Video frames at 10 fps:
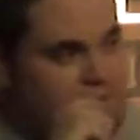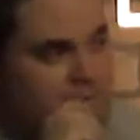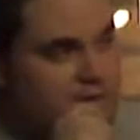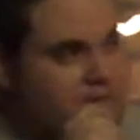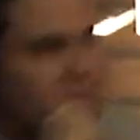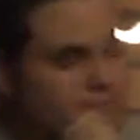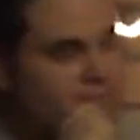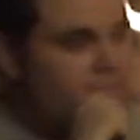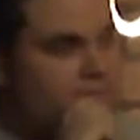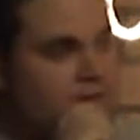parents
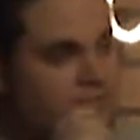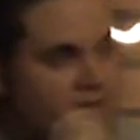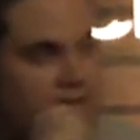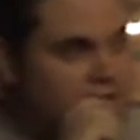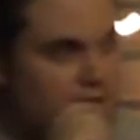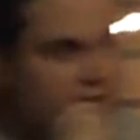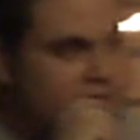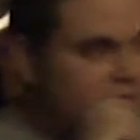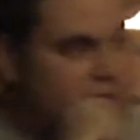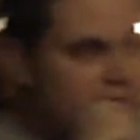were really funny. You know, they
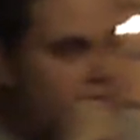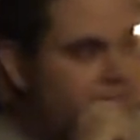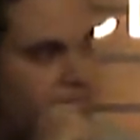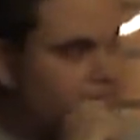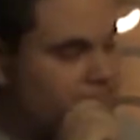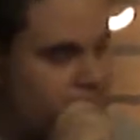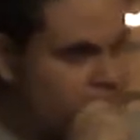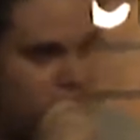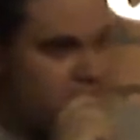used to put